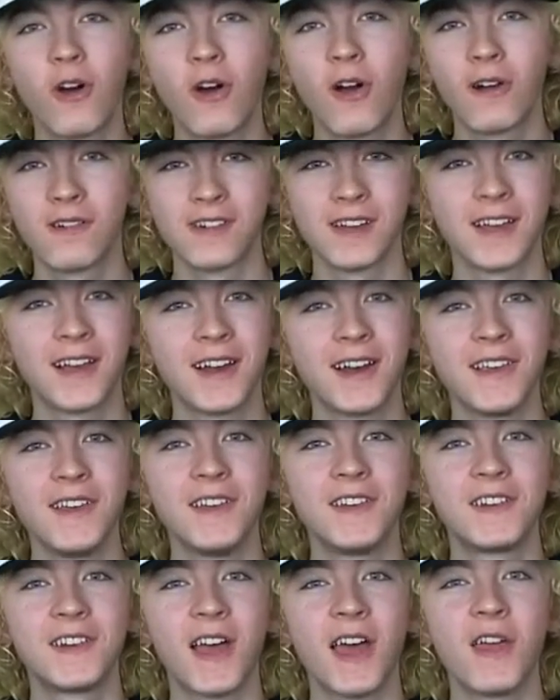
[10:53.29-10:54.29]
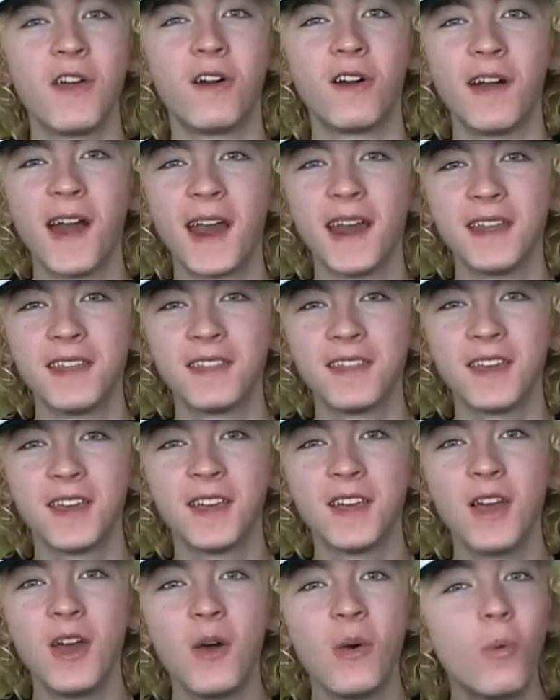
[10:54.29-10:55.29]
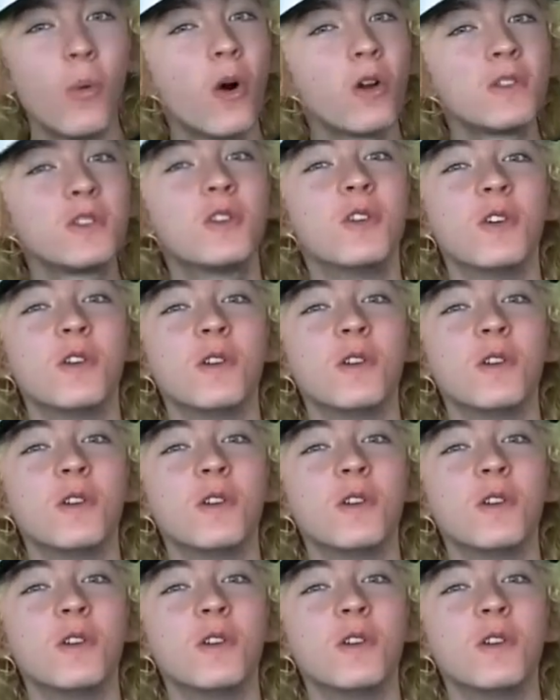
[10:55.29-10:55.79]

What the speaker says: a horror cliche or anything. What